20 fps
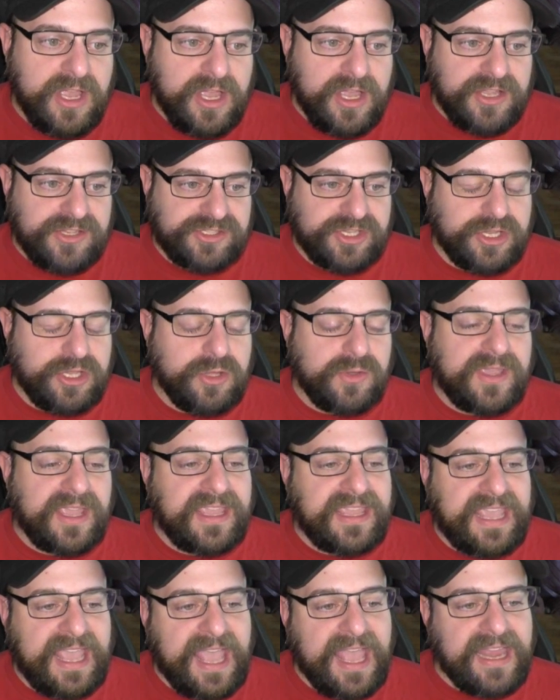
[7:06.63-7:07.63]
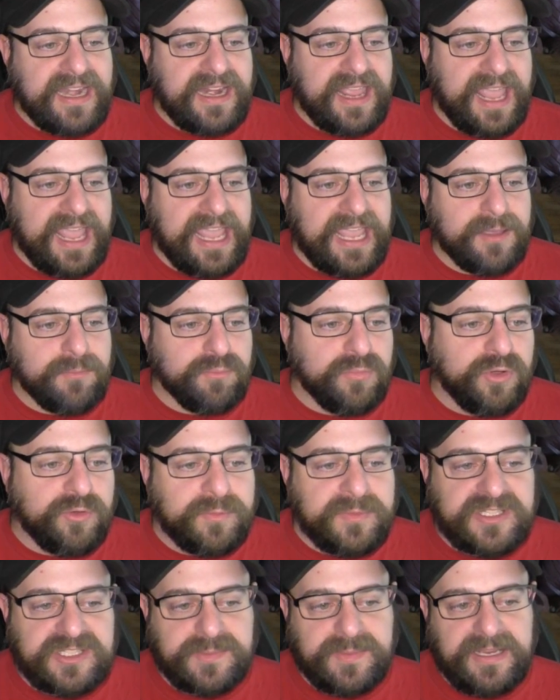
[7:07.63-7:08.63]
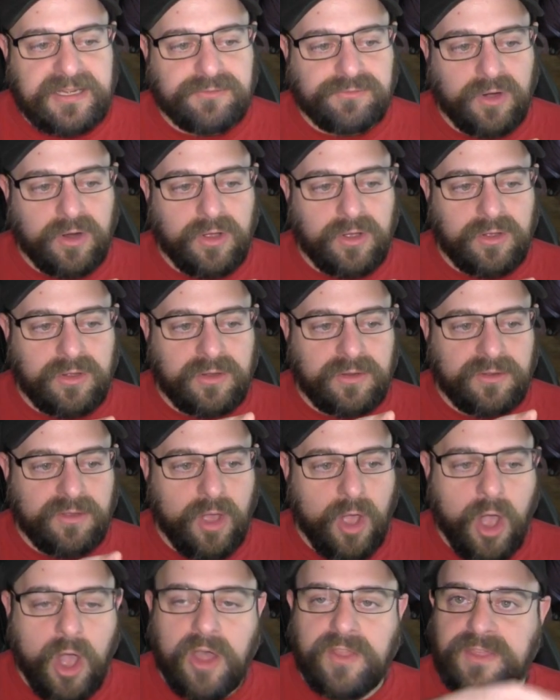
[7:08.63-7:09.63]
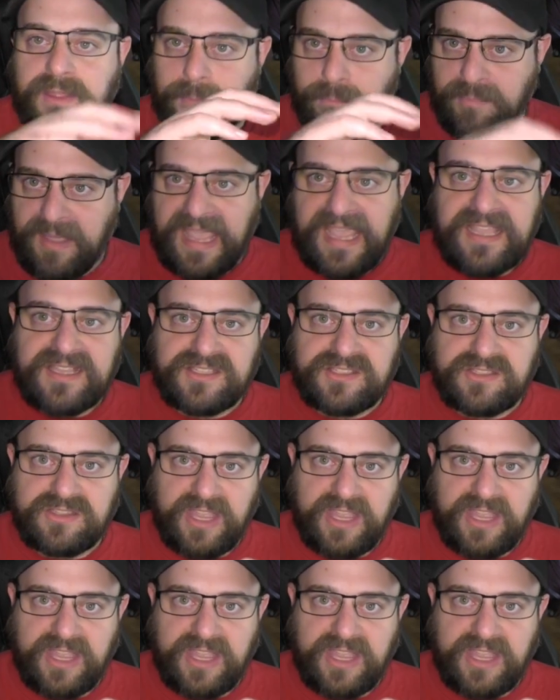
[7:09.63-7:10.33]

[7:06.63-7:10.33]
So you can get a movement speed roll on the base,